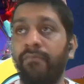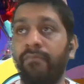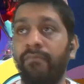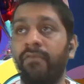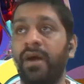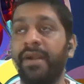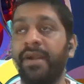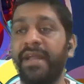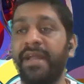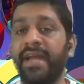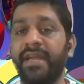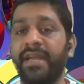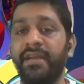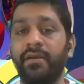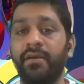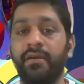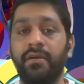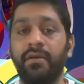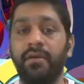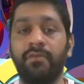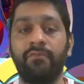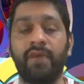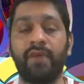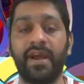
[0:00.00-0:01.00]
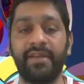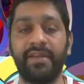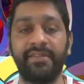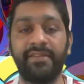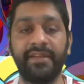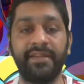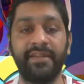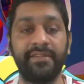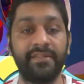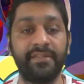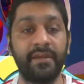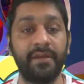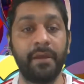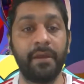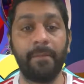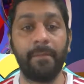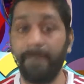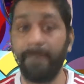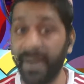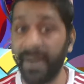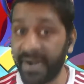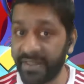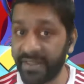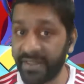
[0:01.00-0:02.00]
Attacking wise, he's
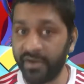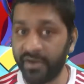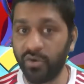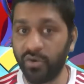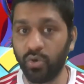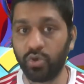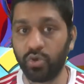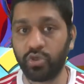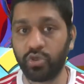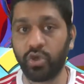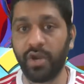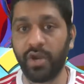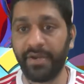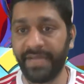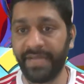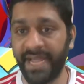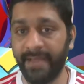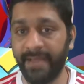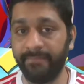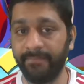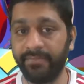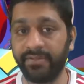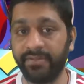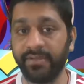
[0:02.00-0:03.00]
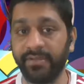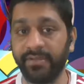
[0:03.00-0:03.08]
better than Luke Shaw at times.